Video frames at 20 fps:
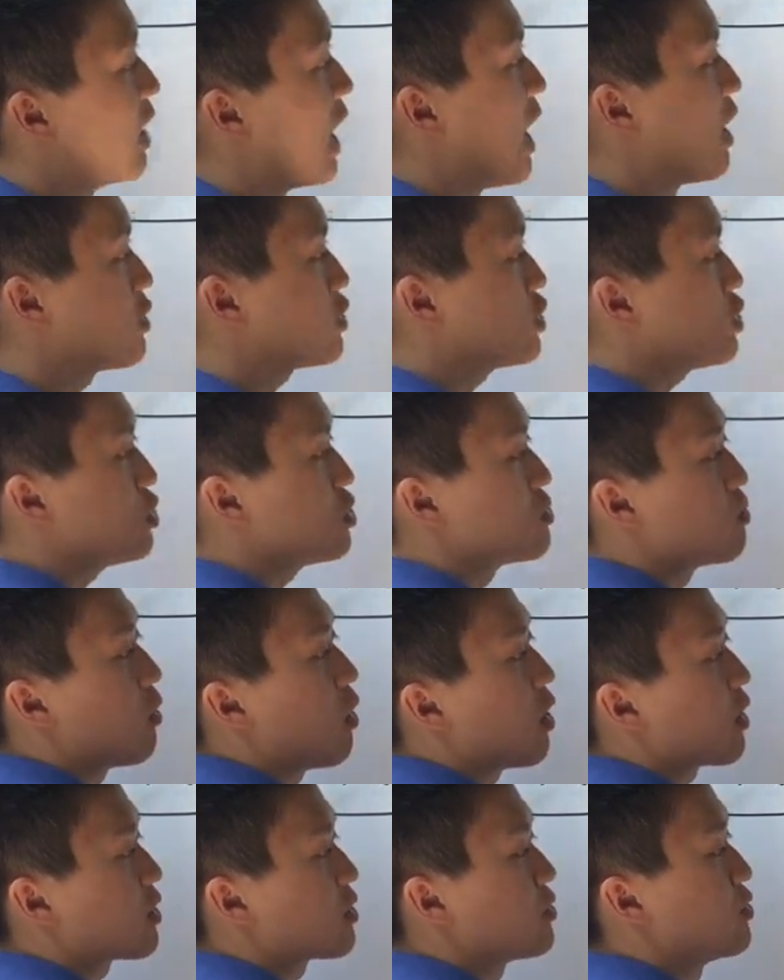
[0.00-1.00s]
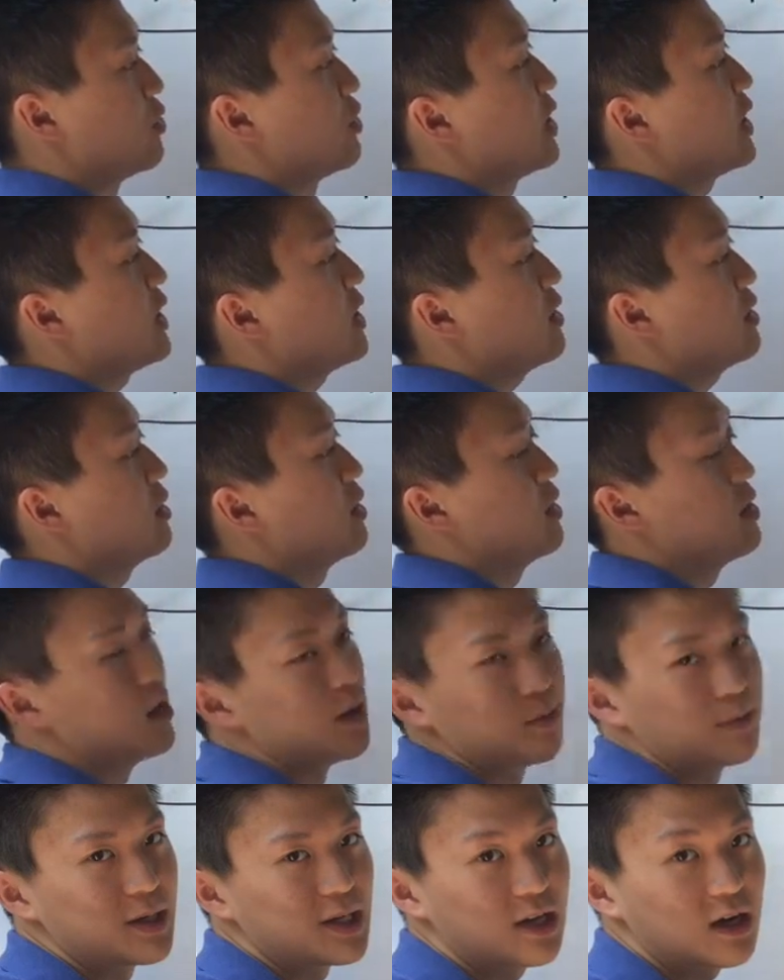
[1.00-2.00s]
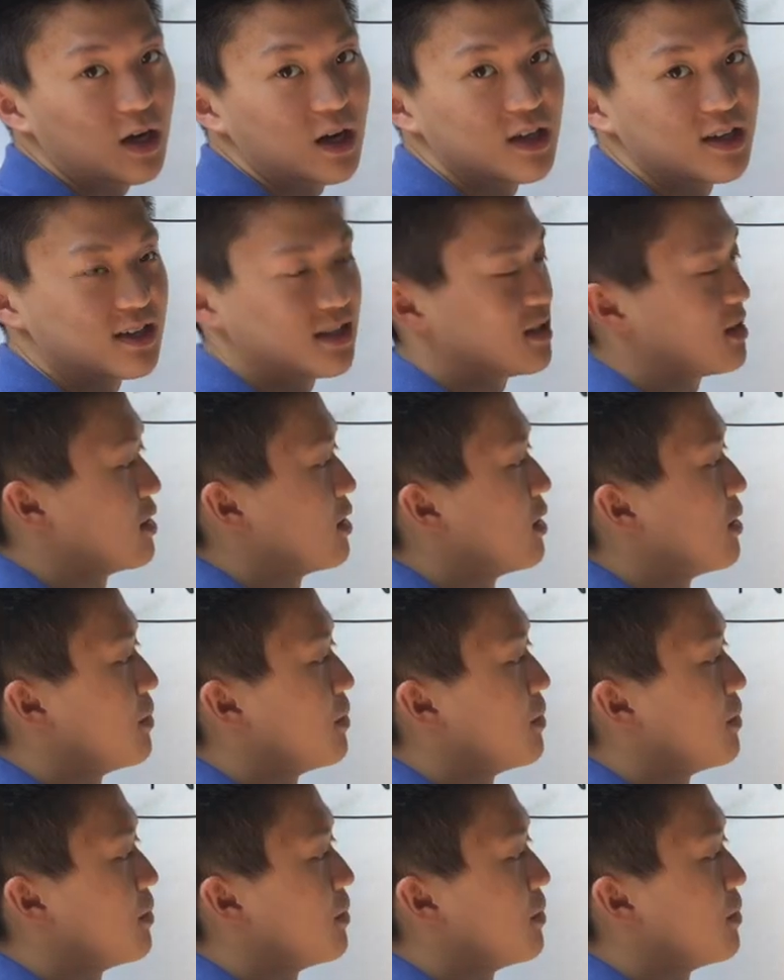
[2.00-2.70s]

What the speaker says: I'll choose block 3 because